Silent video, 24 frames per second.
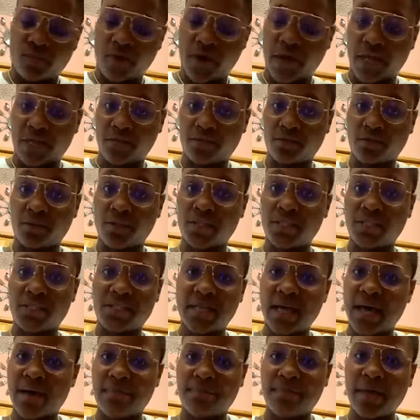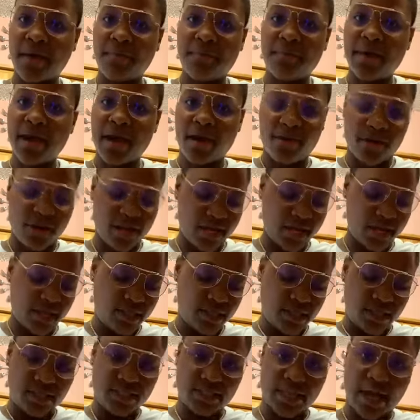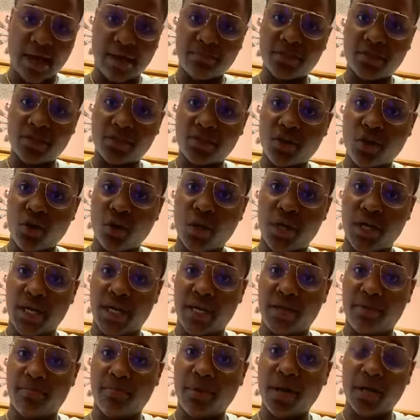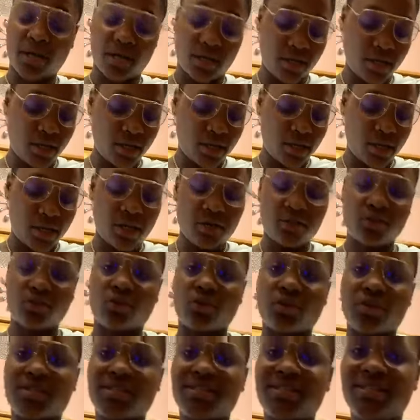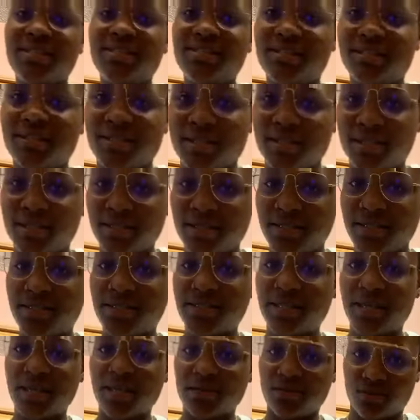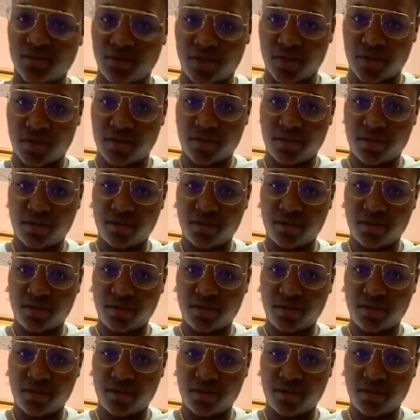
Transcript: Right, so this is not, I'm not marinating this. I'm just coating it in butter so the seasoning stays on it.